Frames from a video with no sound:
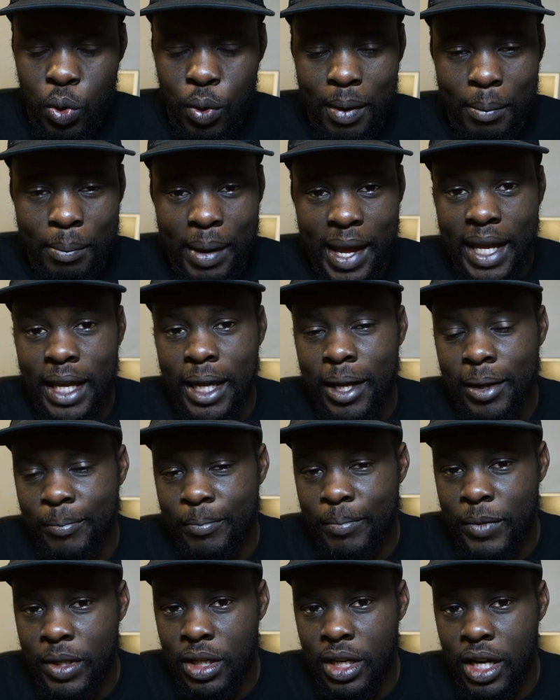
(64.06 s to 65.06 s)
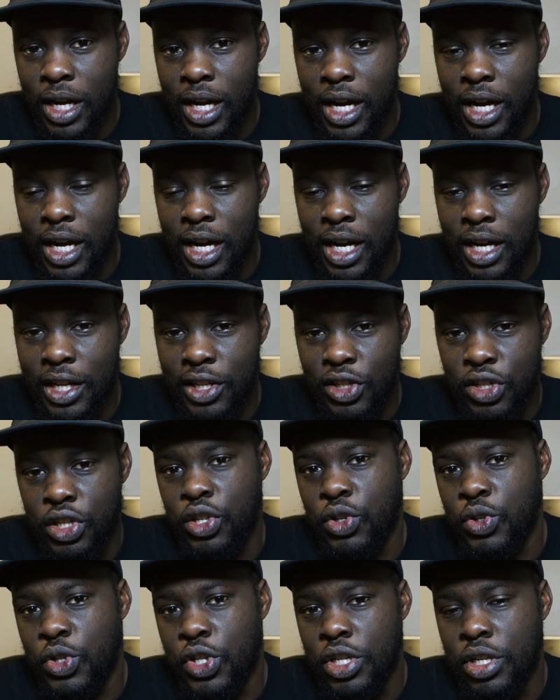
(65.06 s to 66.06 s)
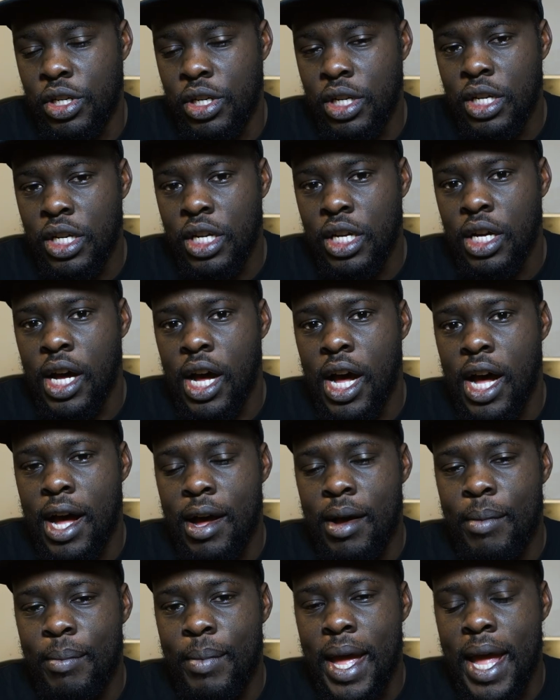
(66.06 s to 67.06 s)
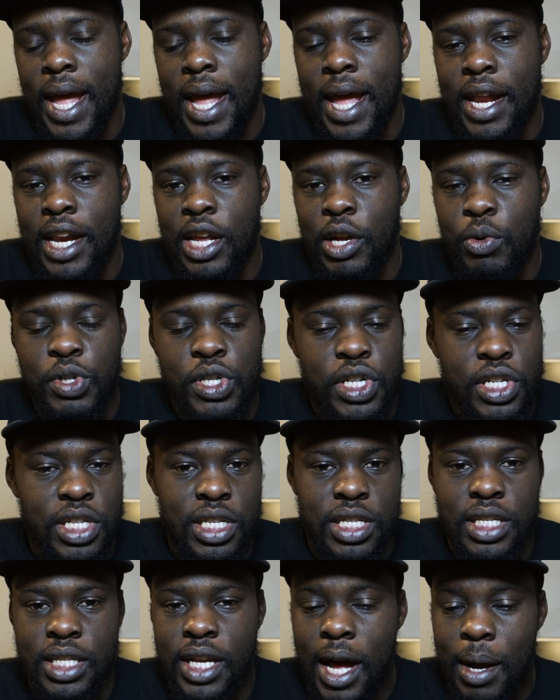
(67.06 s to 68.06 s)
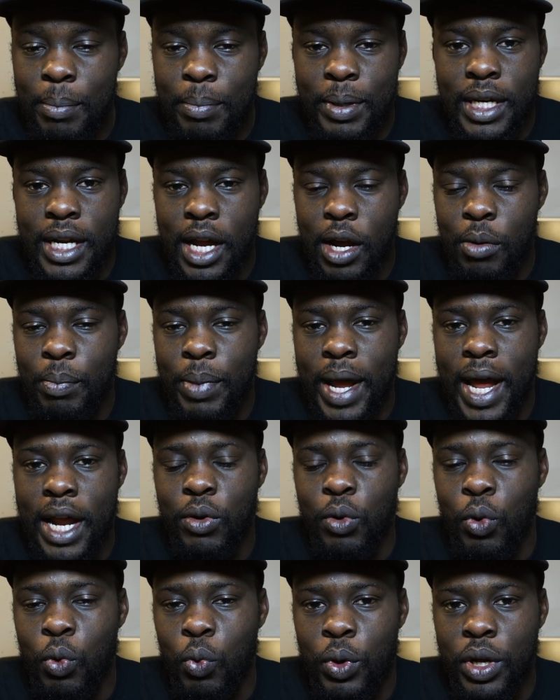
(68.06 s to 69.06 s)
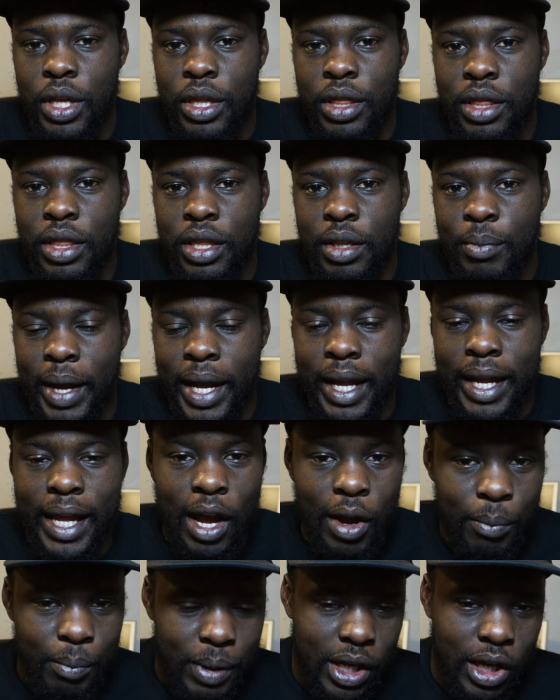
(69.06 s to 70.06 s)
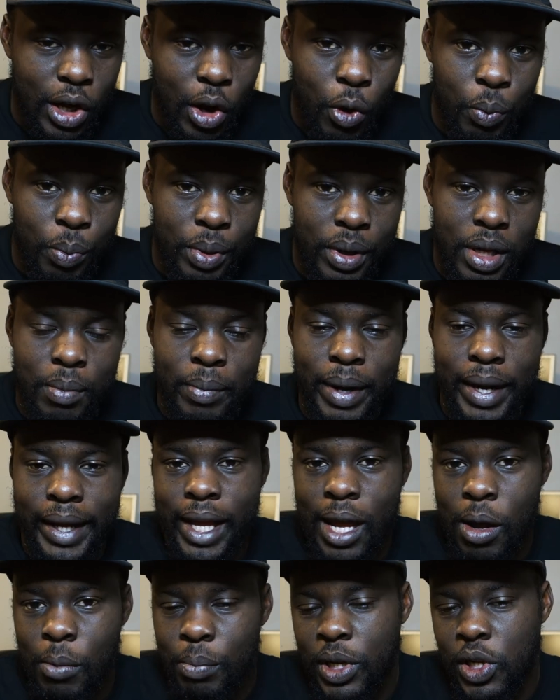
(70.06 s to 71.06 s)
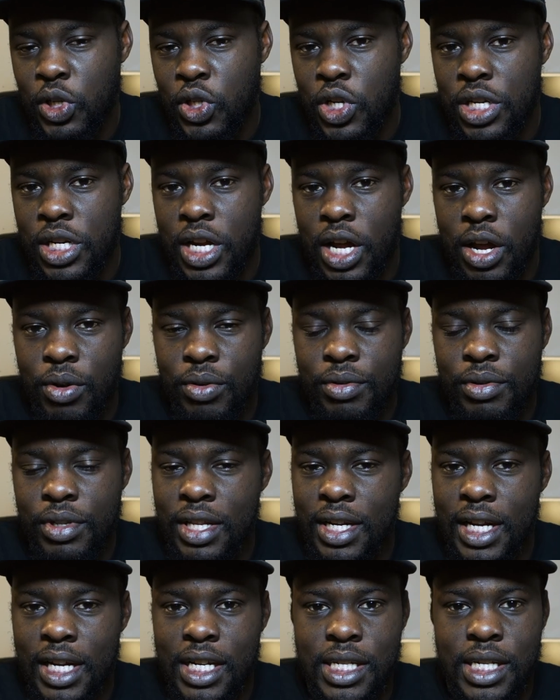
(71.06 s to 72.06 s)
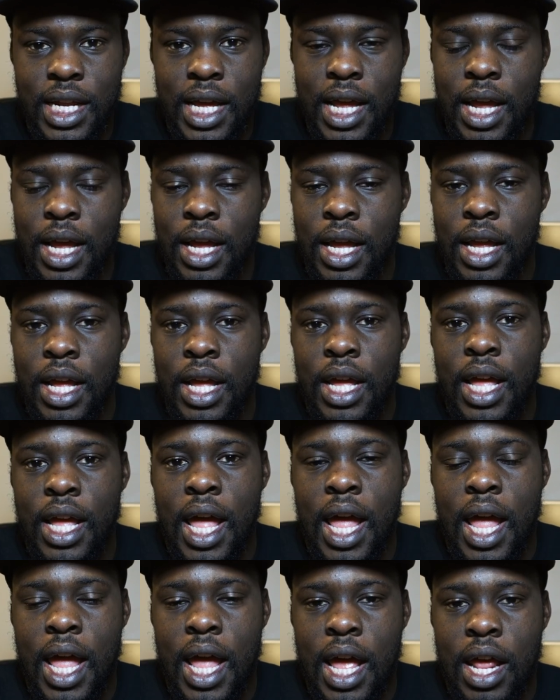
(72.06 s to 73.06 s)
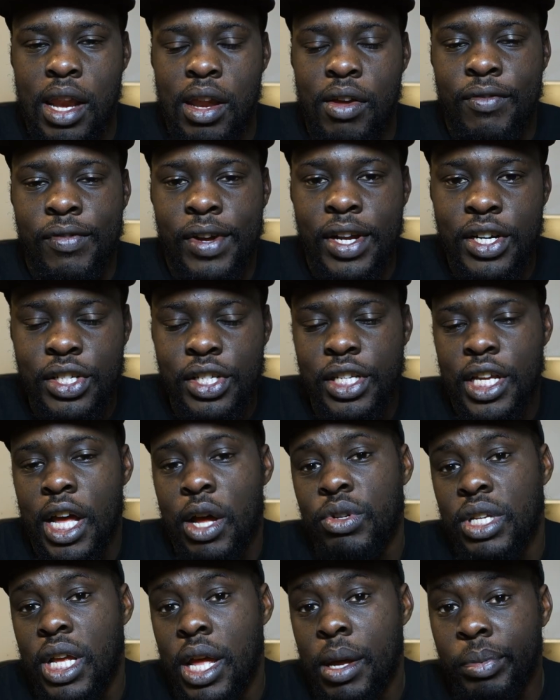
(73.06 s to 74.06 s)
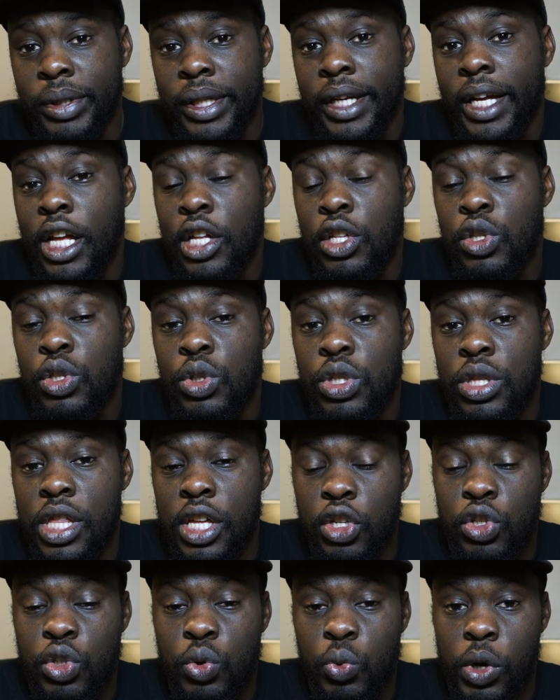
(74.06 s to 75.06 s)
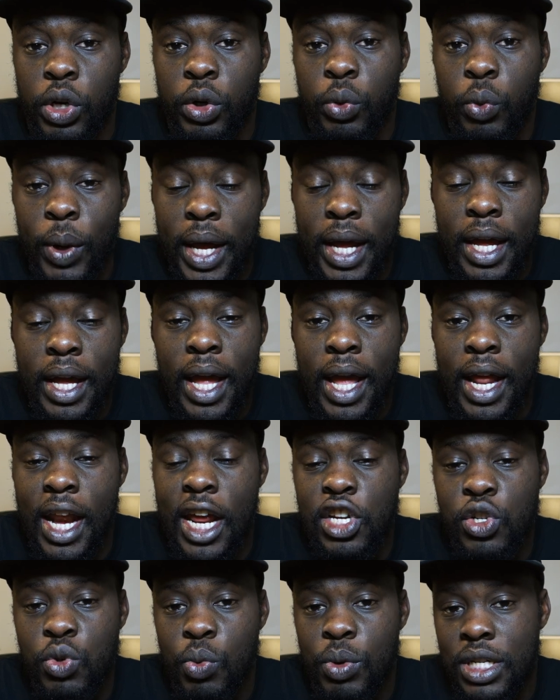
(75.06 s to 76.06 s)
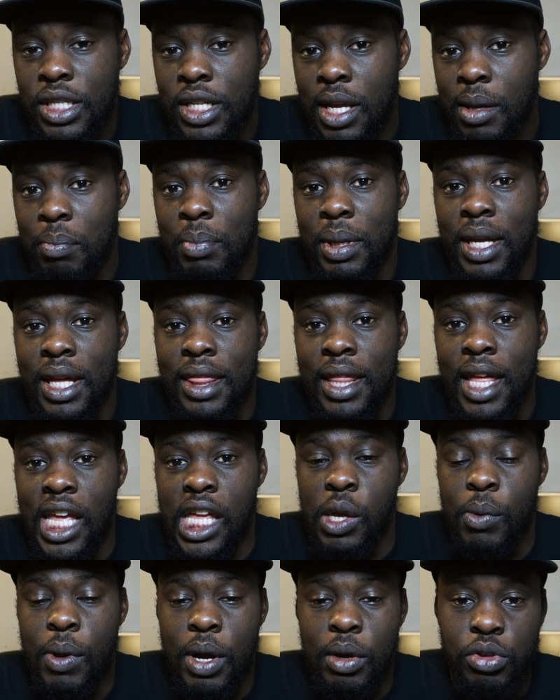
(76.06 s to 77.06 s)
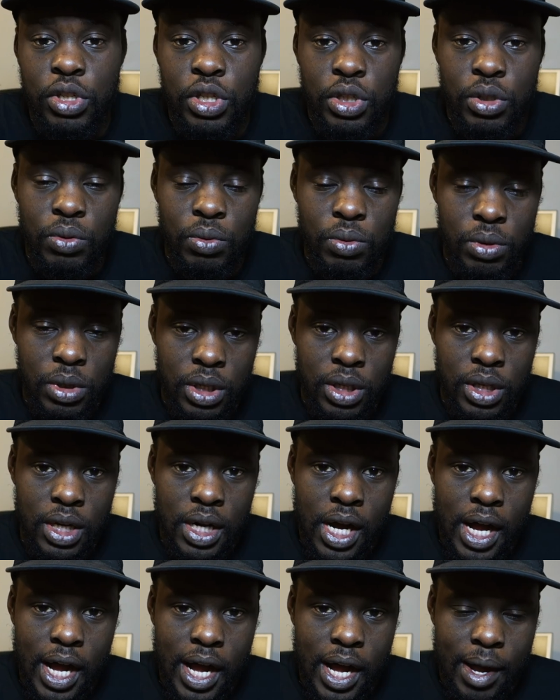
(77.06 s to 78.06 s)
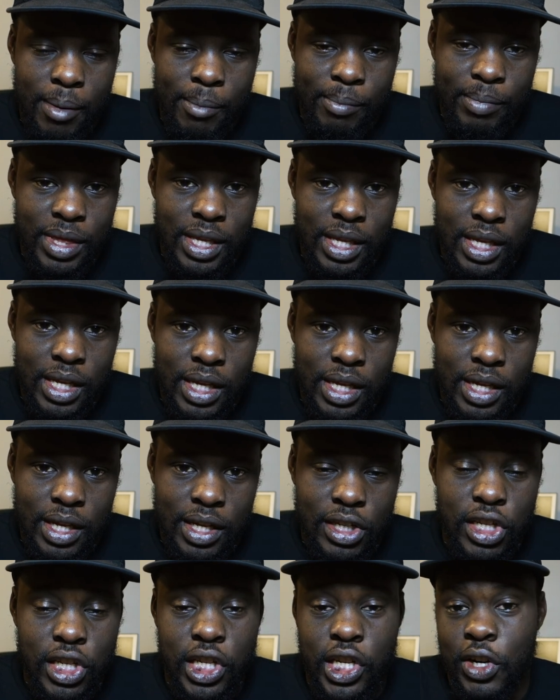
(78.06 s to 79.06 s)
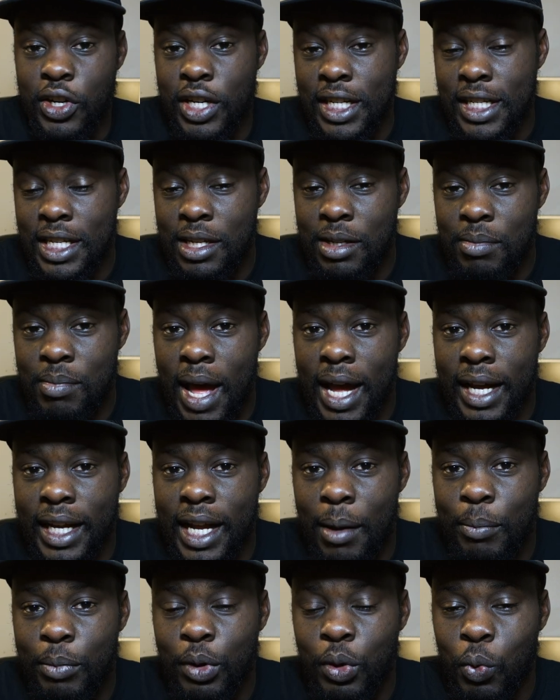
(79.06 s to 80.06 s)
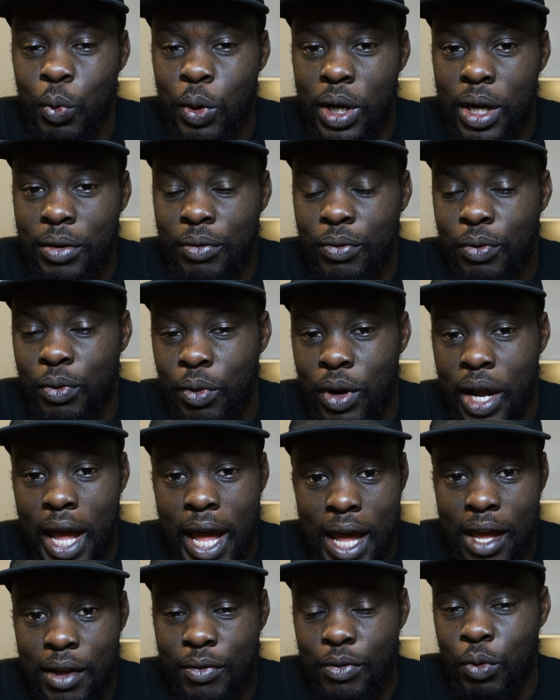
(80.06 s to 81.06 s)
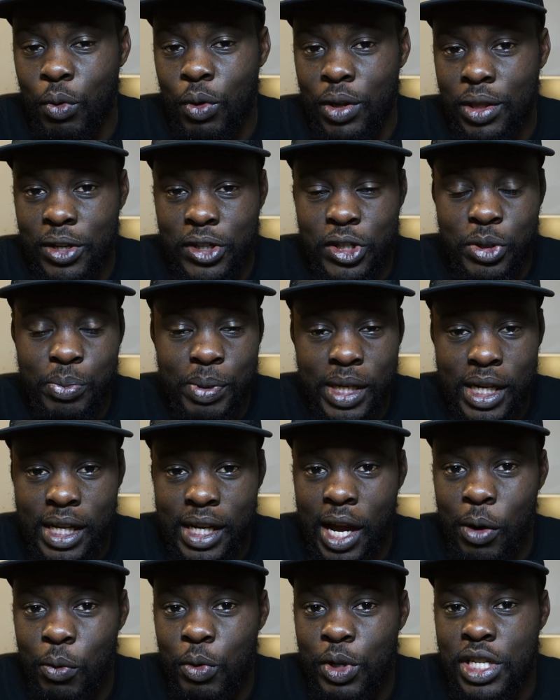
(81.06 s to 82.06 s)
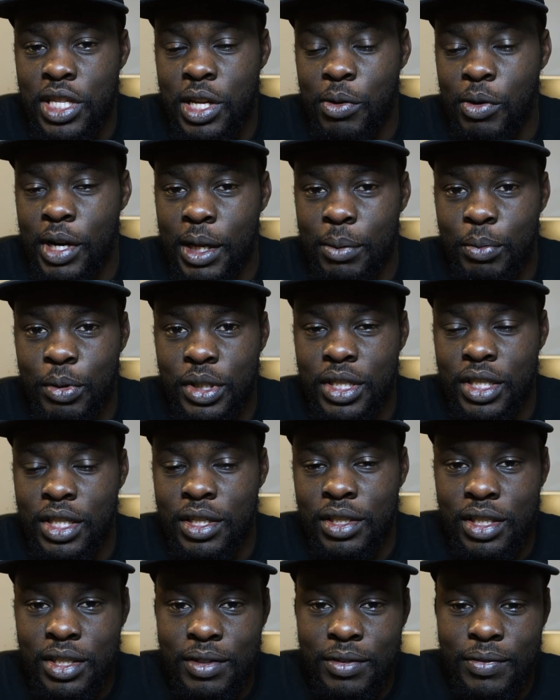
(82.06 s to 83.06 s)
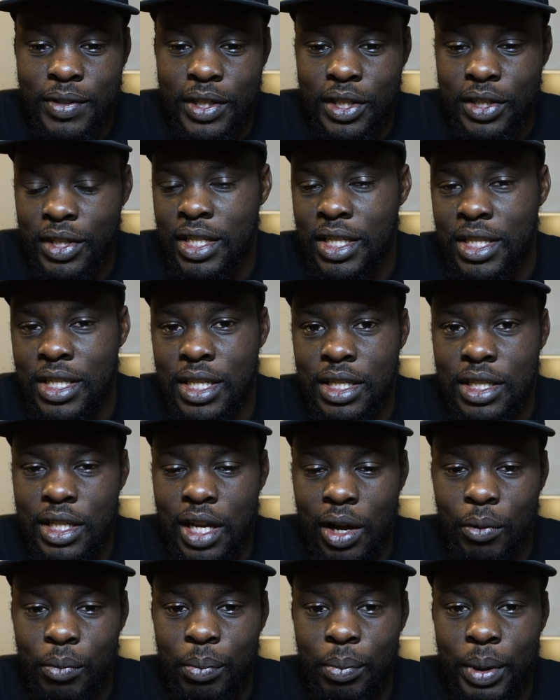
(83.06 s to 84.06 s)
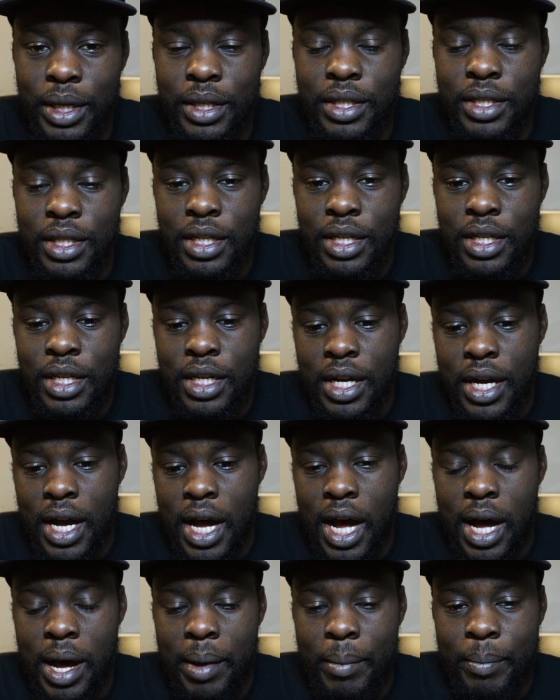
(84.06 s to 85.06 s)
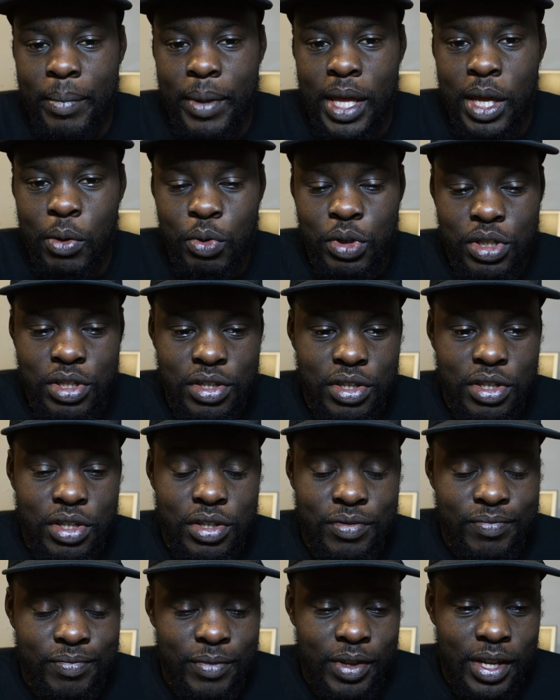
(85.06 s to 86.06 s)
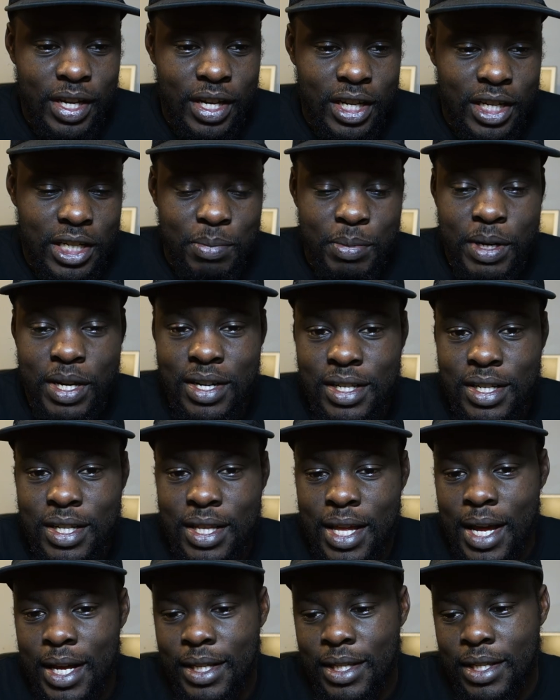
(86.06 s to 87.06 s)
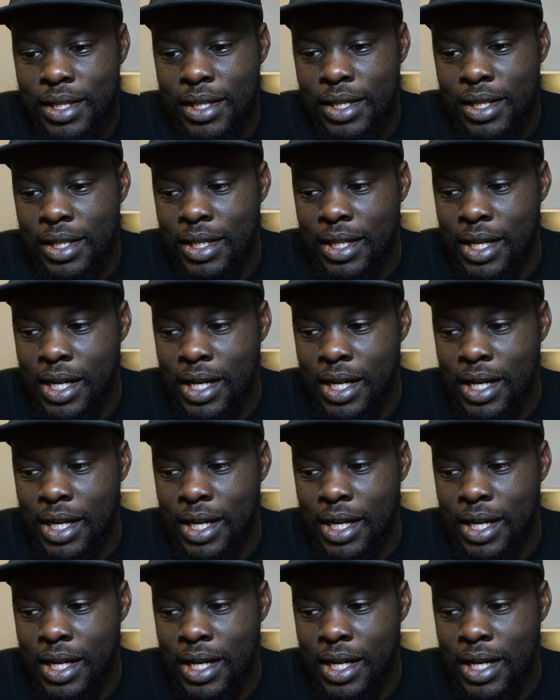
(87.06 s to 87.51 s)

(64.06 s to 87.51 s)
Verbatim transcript: or a banking institution, and it was just this up and down battle with my account being open, my account being shut down the next day, and eventually I was able to get things squared away. And I just want to say a big thank you out to the security team at Capital One for their speed at which they were able to figure these things out. But it was an experience that